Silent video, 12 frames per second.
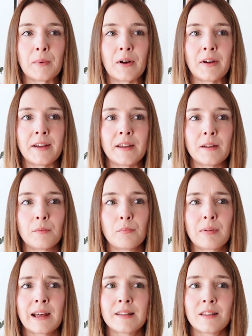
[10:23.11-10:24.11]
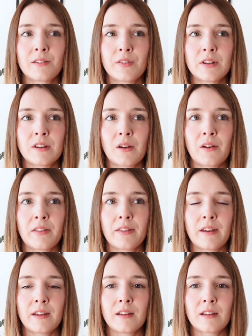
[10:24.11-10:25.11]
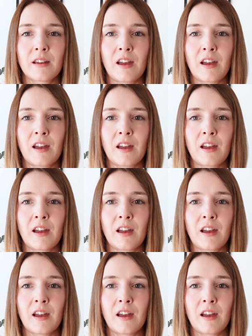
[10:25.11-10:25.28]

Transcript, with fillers: my plans video, I think,